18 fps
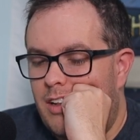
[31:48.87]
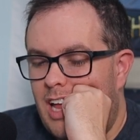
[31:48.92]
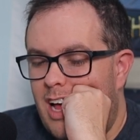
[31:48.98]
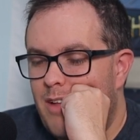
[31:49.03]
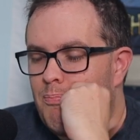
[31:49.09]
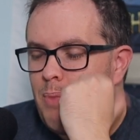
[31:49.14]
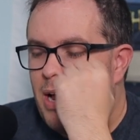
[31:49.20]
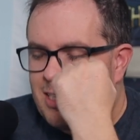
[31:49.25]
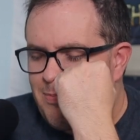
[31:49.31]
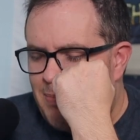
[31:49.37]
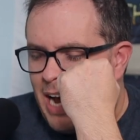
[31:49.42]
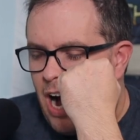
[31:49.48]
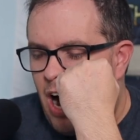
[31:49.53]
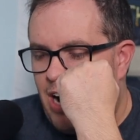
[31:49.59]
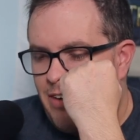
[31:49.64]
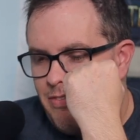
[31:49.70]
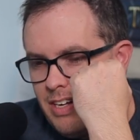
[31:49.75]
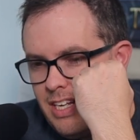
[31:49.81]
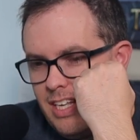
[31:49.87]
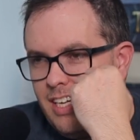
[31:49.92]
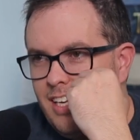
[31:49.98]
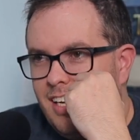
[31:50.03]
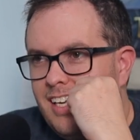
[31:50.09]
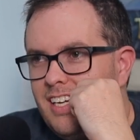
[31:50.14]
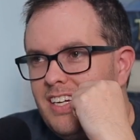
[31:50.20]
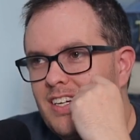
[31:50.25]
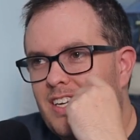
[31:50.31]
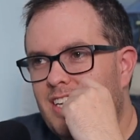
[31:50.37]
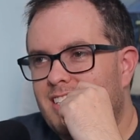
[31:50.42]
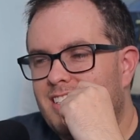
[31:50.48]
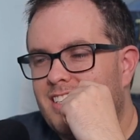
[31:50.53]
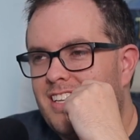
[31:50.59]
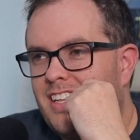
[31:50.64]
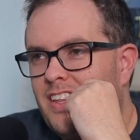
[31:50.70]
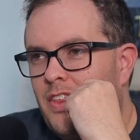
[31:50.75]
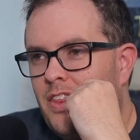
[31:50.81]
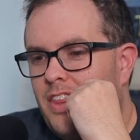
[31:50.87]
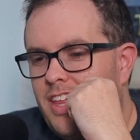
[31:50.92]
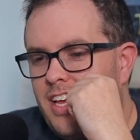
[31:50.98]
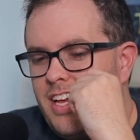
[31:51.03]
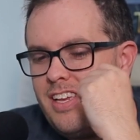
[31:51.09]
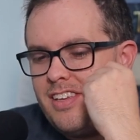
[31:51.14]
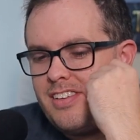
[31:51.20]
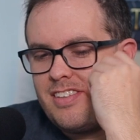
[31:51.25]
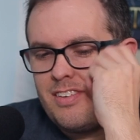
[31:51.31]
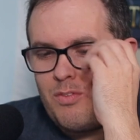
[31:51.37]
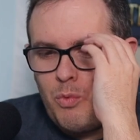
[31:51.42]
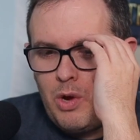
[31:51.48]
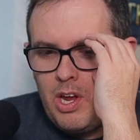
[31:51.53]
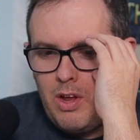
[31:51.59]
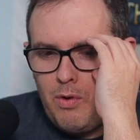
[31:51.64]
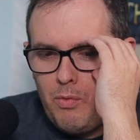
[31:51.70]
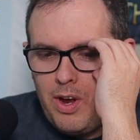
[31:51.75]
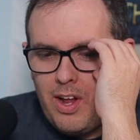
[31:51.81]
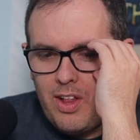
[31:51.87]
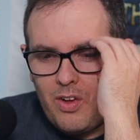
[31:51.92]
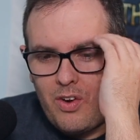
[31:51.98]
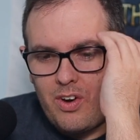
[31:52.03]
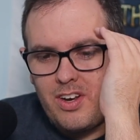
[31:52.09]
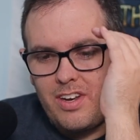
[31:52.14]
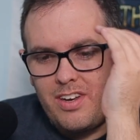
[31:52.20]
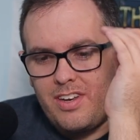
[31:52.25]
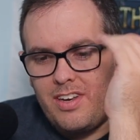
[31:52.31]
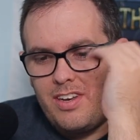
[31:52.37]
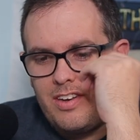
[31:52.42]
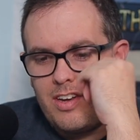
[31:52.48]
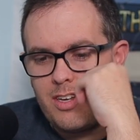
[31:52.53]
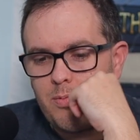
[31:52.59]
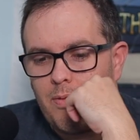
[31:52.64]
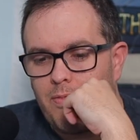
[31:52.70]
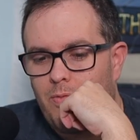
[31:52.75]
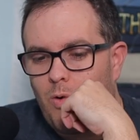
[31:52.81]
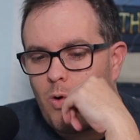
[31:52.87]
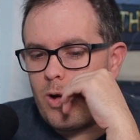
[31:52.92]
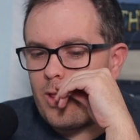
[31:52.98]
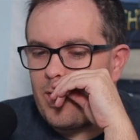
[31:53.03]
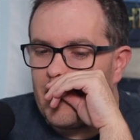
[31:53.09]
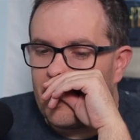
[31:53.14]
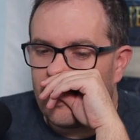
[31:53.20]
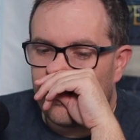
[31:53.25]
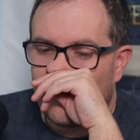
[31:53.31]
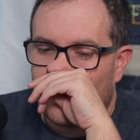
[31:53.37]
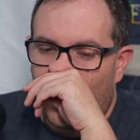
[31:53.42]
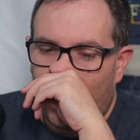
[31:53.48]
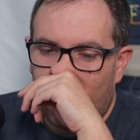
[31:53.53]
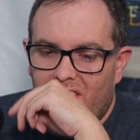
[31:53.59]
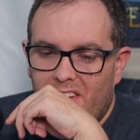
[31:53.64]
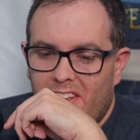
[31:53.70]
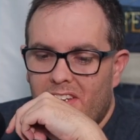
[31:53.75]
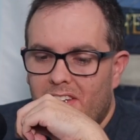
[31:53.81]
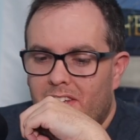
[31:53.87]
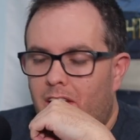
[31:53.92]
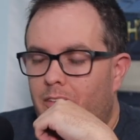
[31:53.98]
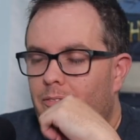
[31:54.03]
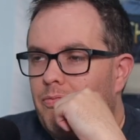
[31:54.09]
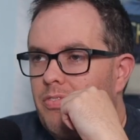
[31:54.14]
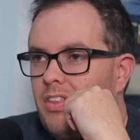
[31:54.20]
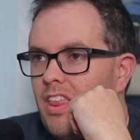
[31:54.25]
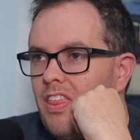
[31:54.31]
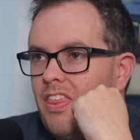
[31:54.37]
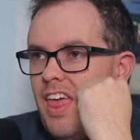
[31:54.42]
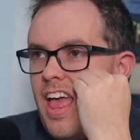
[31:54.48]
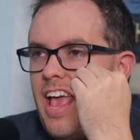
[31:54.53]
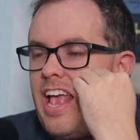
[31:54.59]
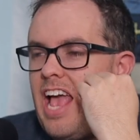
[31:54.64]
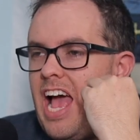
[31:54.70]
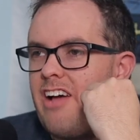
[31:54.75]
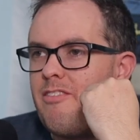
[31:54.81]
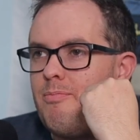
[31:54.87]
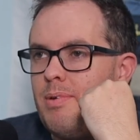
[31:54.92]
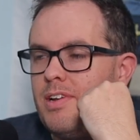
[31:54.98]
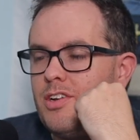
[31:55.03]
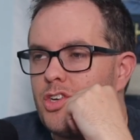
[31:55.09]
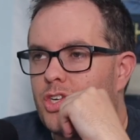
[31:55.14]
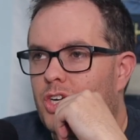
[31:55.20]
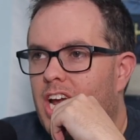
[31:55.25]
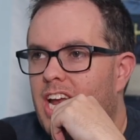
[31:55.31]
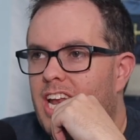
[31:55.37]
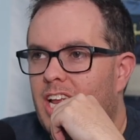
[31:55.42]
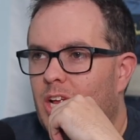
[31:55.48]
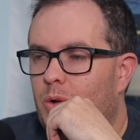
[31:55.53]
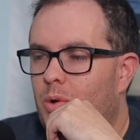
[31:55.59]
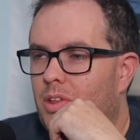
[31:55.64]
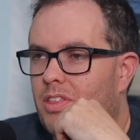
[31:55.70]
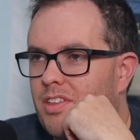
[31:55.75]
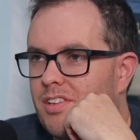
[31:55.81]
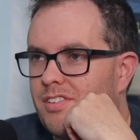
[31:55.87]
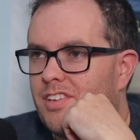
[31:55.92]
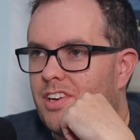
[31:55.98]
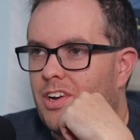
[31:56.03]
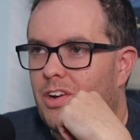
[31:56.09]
pissed me off, because we learned just before this that they have been trading with the Cinder